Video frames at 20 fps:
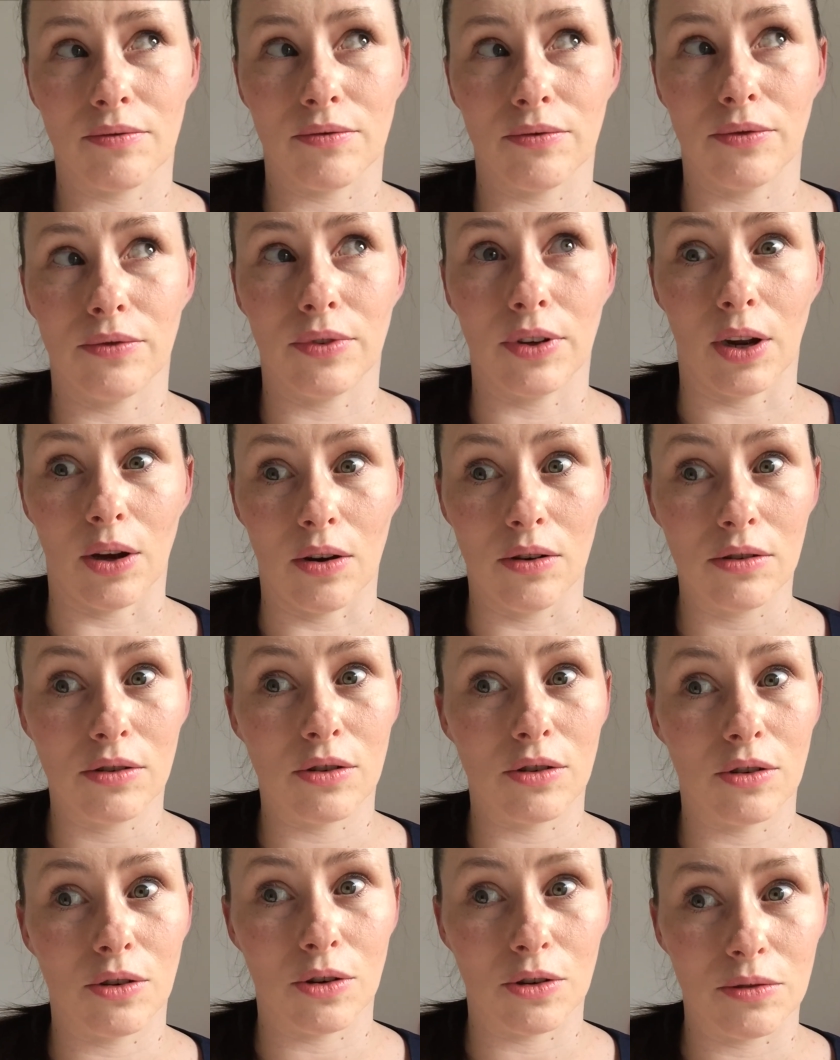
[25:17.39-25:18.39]
vlog
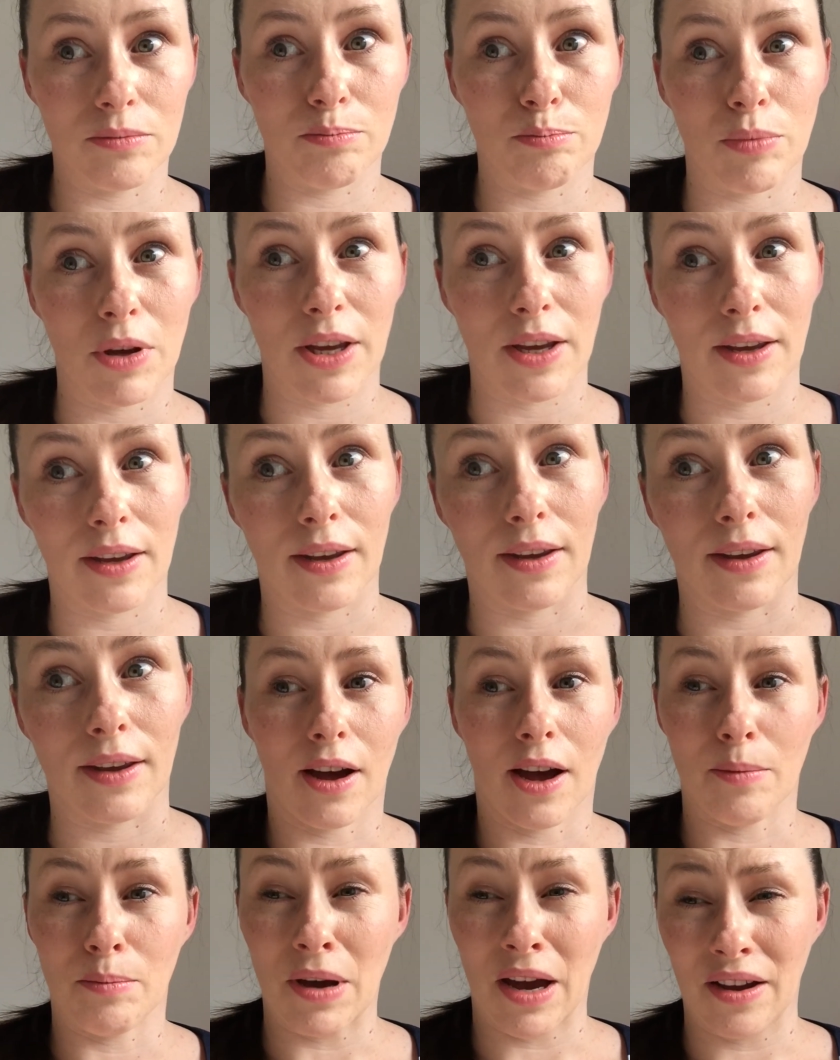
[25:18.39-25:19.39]
could be
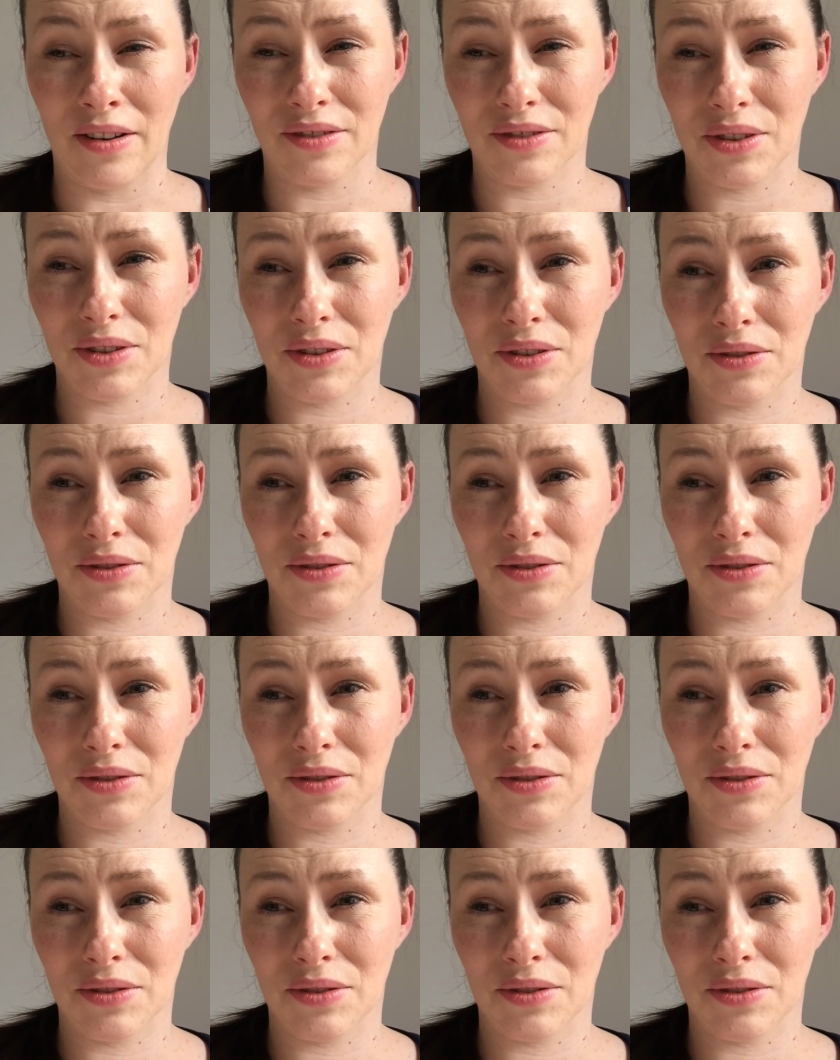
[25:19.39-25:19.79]
about